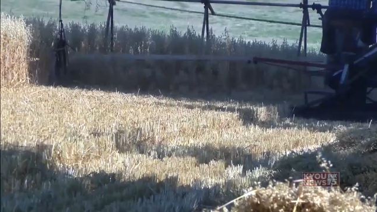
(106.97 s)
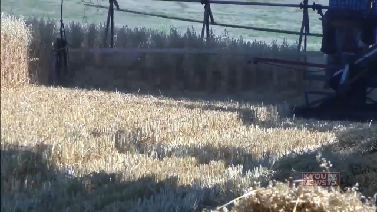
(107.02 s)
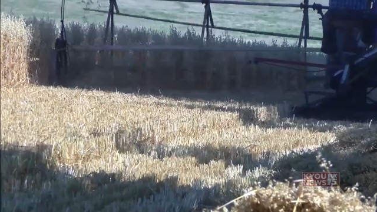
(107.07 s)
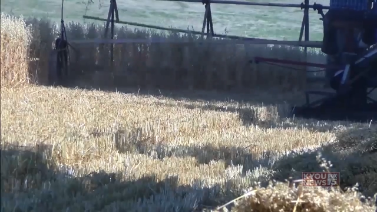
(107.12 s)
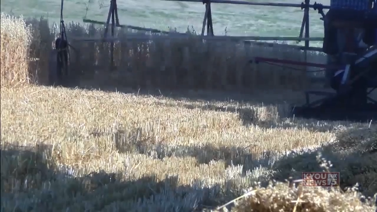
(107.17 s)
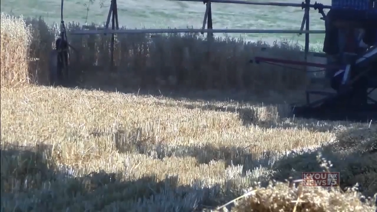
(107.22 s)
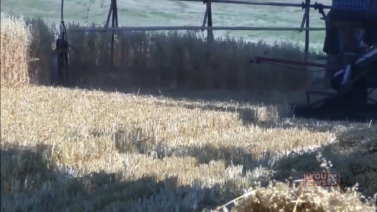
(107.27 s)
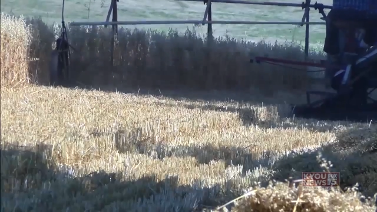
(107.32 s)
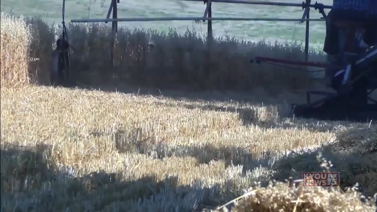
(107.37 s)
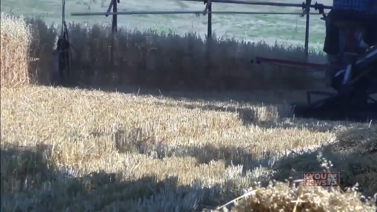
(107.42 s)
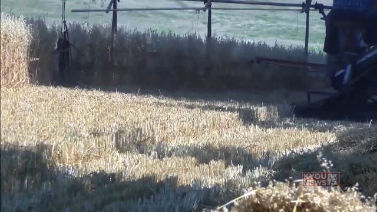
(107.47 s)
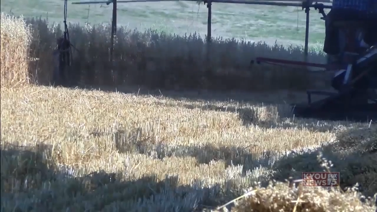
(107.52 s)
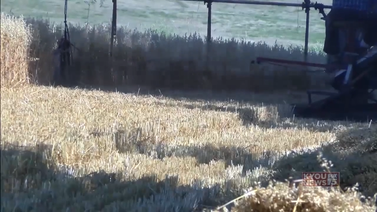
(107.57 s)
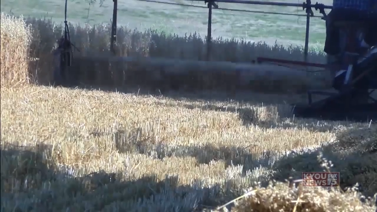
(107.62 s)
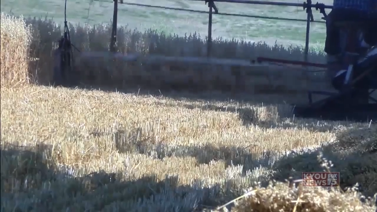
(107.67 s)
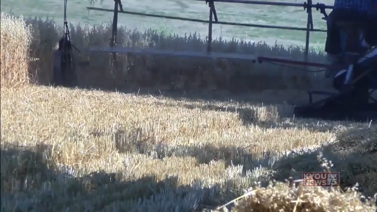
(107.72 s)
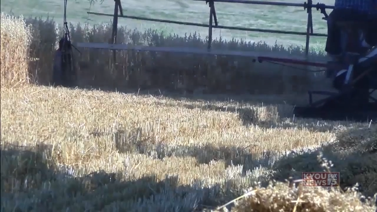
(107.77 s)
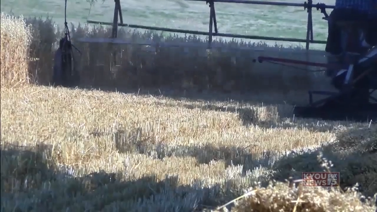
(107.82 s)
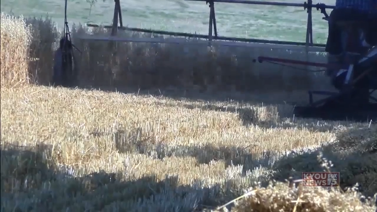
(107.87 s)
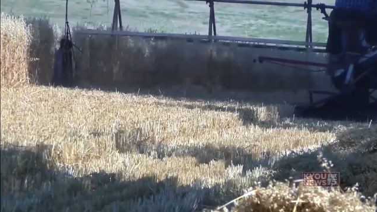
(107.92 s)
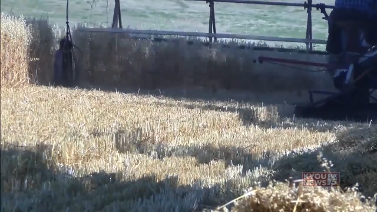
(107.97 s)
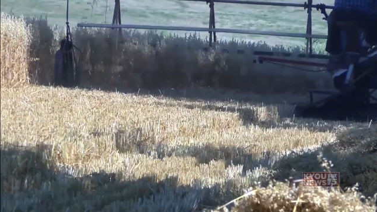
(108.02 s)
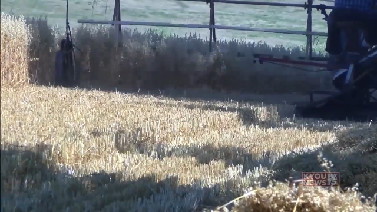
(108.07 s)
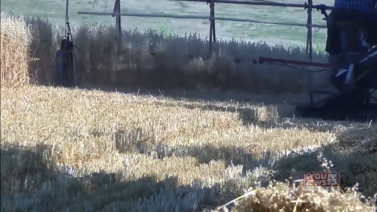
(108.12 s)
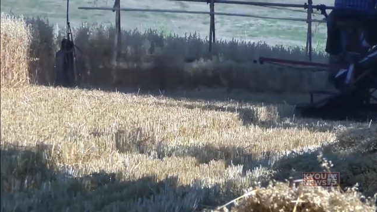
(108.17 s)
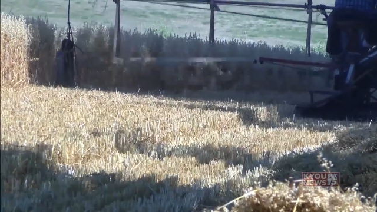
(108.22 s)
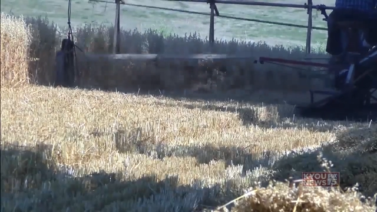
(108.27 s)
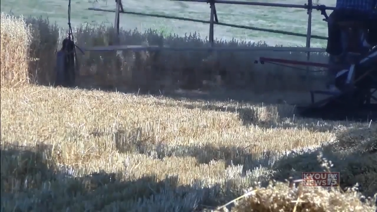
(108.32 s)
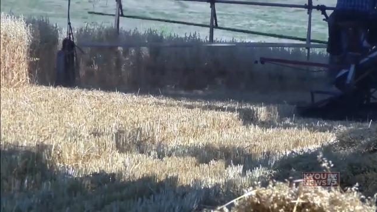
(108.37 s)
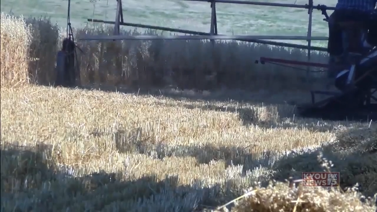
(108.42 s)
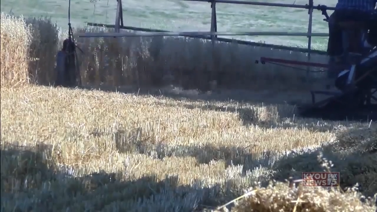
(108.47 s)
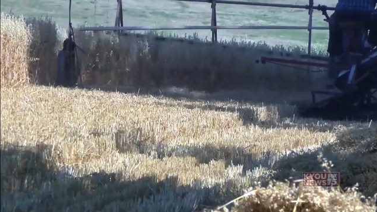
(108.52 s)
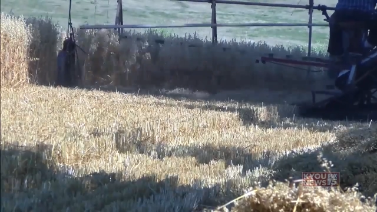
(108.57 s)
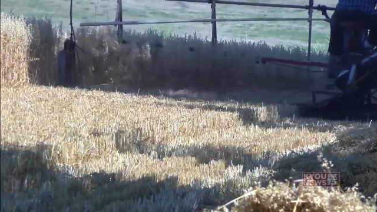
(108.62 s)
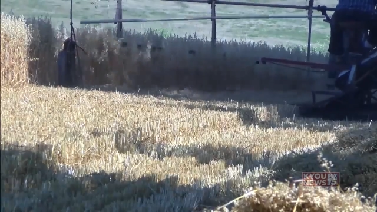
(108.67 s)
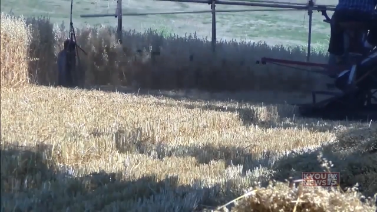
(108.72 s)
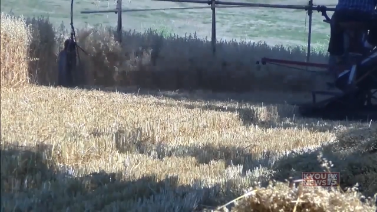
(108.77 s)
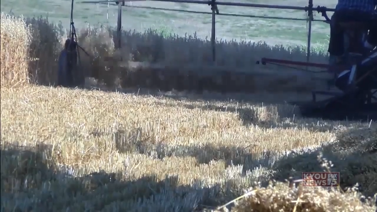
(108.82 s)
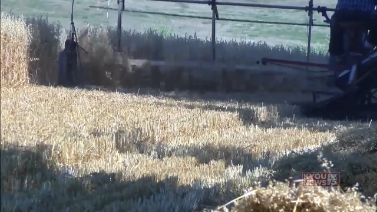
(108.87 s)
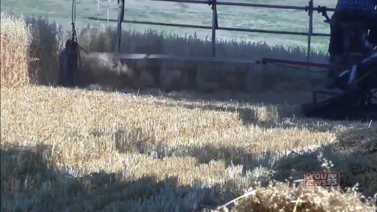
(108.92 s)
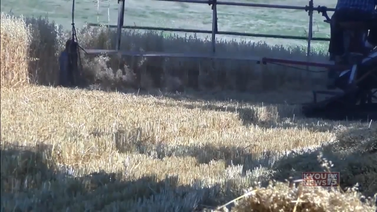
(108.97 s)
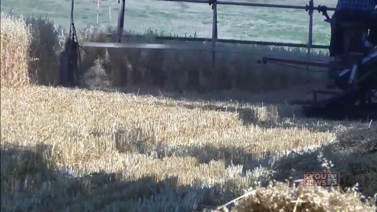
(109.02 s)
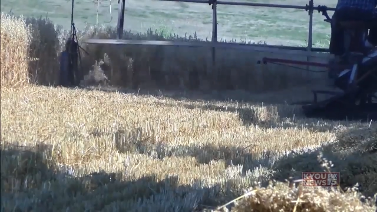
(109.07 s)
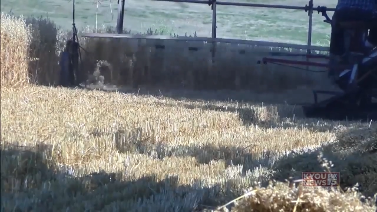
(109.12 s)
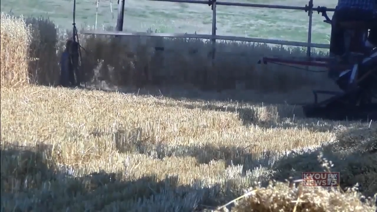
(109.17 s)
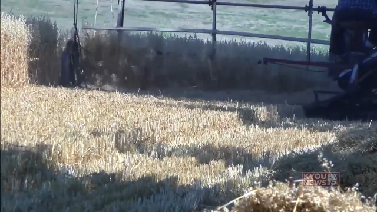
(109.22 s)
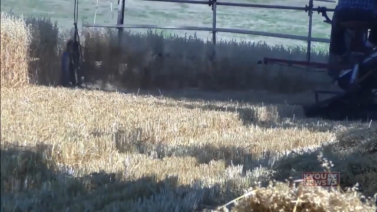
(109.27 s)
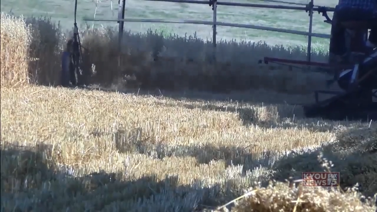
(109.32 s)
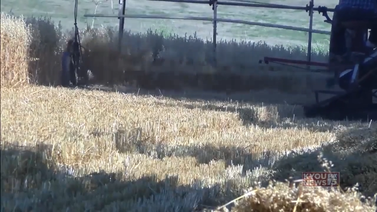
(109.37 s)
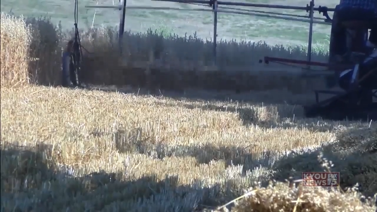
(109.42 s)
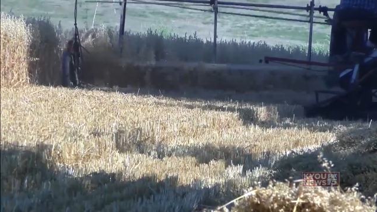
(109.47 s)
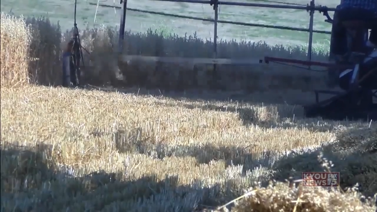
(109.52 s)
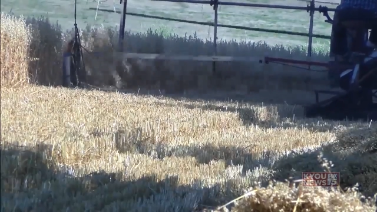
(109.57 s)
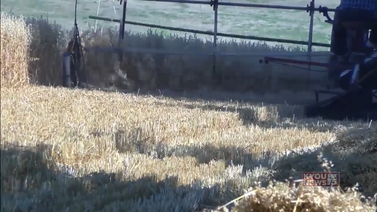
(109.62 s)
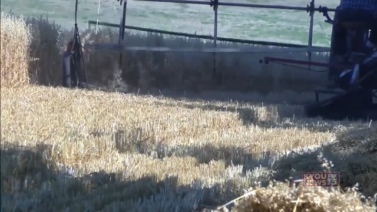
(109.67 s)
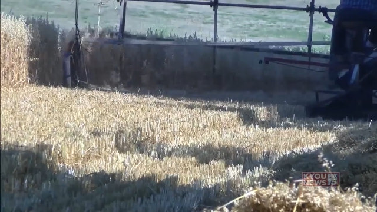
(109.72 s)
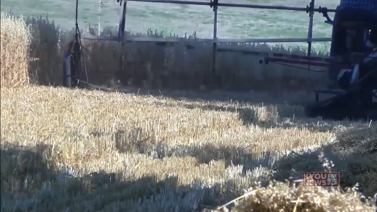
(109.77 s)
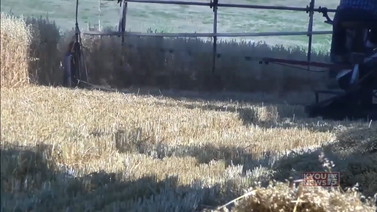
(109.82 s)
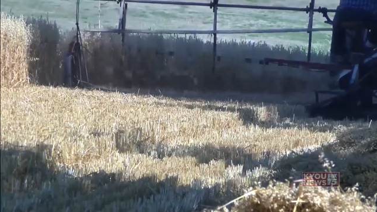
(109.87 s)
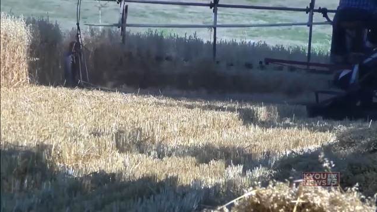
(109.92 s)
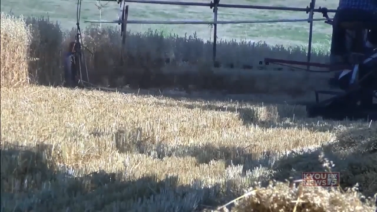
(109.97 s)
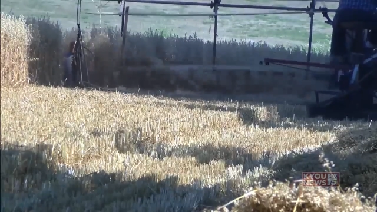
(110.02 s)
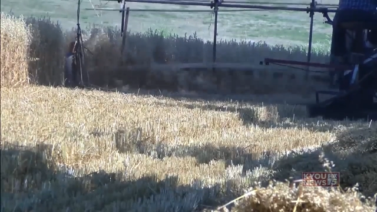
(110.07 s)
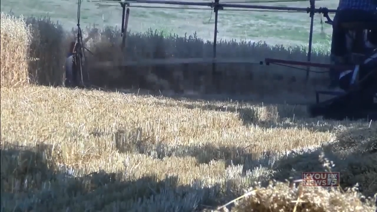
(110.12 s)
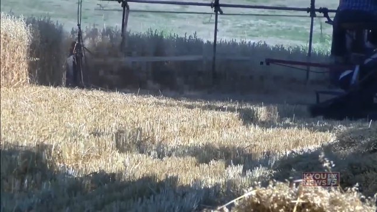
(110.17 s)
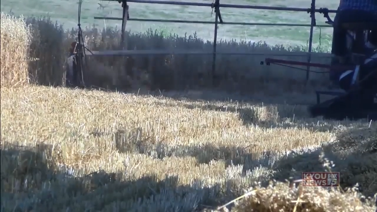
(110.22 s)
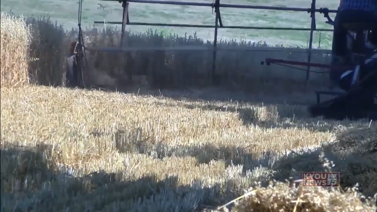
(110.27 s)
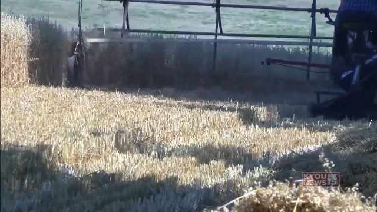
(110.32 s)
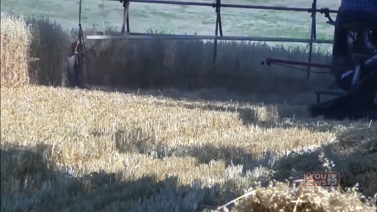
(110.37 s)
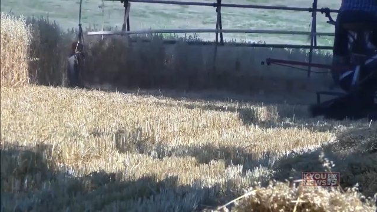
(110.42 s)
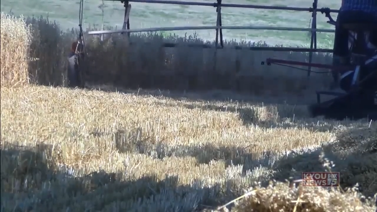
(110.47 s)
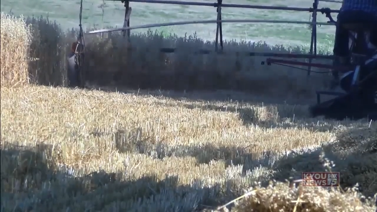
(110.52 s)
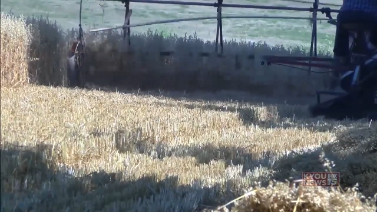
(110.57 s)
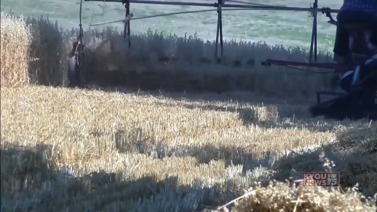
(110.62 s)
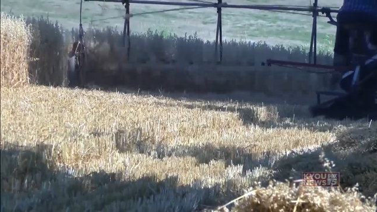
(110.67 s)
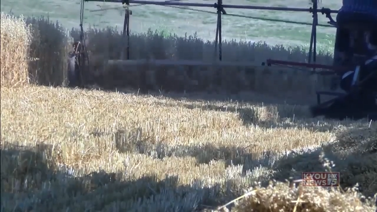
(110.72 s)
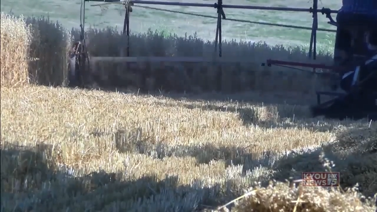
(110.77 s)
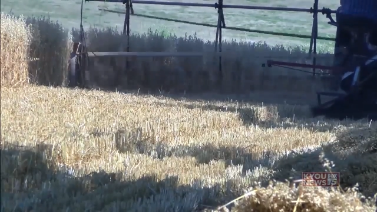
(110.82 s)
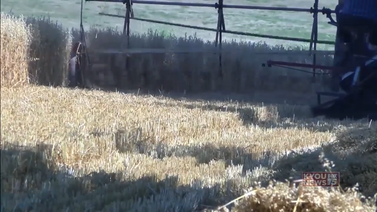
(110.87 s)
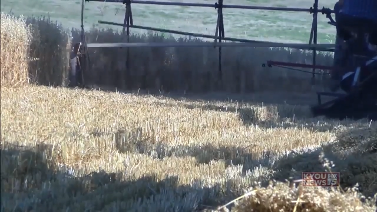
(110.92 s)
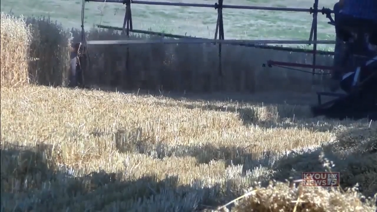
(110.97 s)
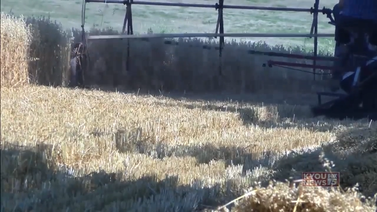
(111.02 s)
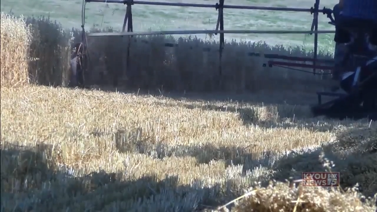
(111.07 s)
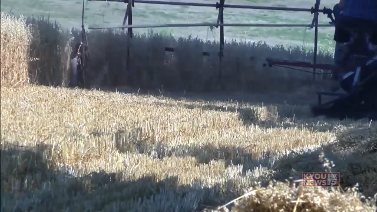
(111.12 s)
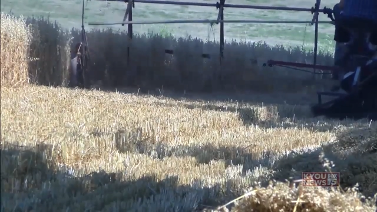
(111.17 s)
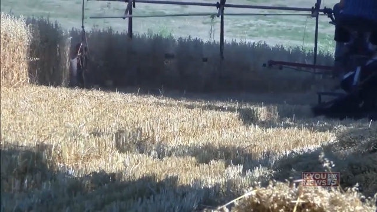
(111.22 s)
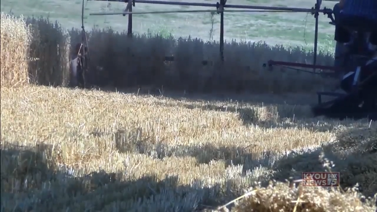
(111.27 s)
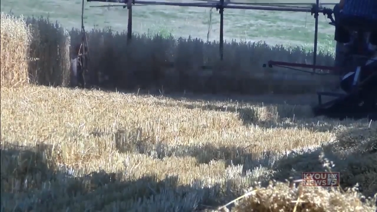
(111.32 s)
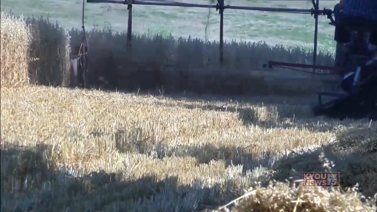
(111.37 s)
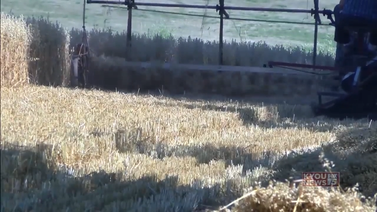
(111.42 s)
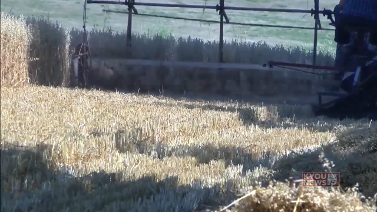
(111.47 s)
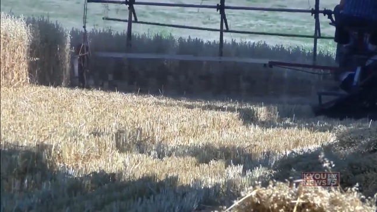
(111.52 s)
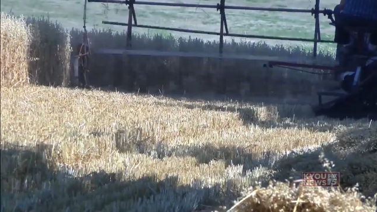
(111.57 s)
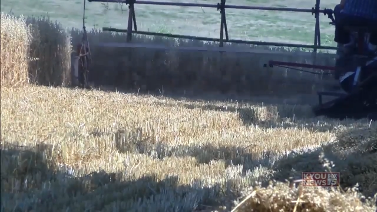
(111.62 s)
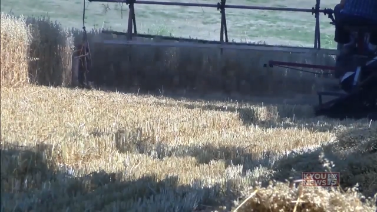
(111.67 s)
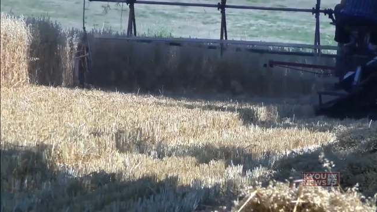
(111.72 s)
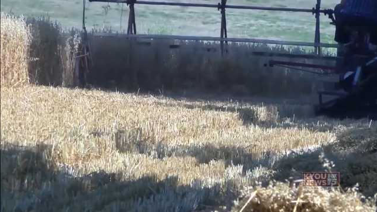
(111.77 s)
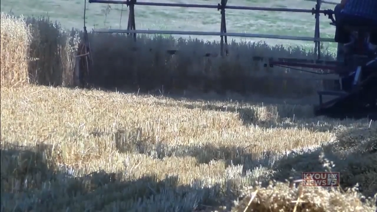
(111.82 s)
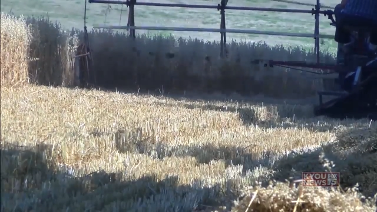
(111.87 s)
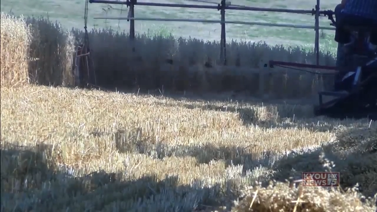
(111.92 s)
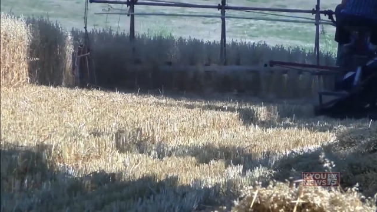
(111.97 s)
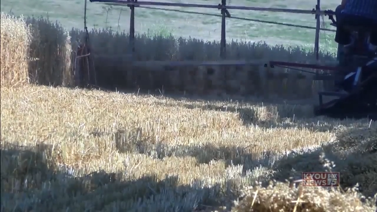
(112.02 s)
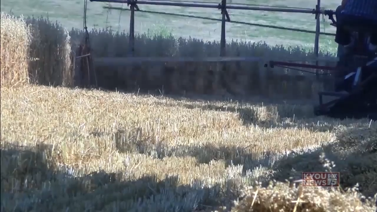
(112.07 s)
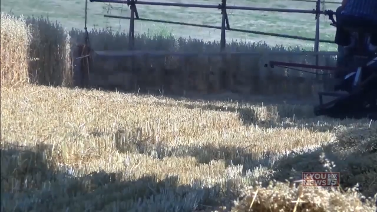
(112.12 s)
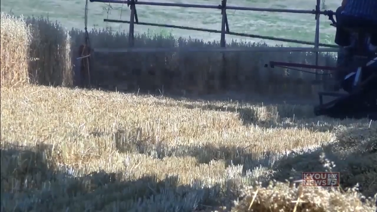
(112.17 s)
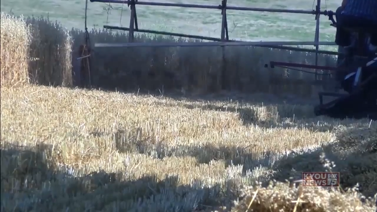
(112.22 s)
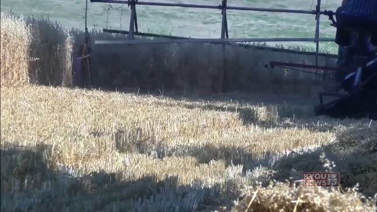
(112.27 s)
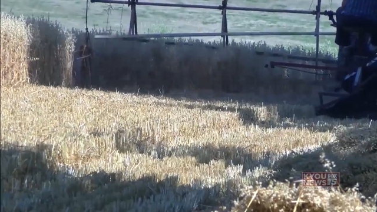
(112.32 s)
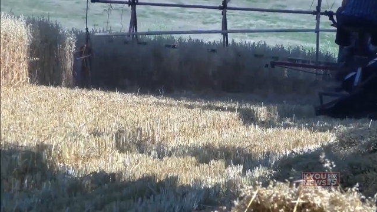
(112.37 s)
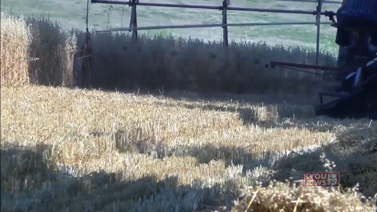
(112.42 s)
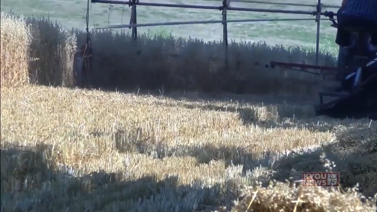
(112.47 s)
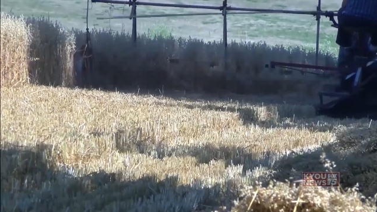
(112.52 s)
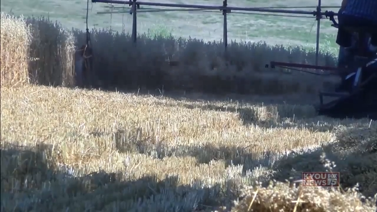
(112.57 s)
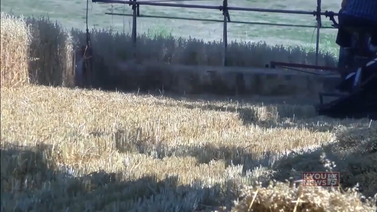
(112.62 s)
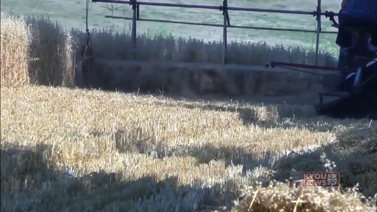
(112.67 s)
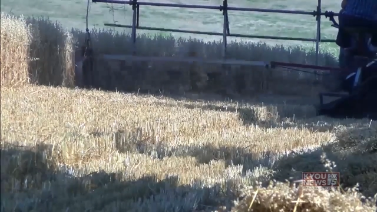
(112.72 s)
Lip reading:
Nobody's mouth can be seen.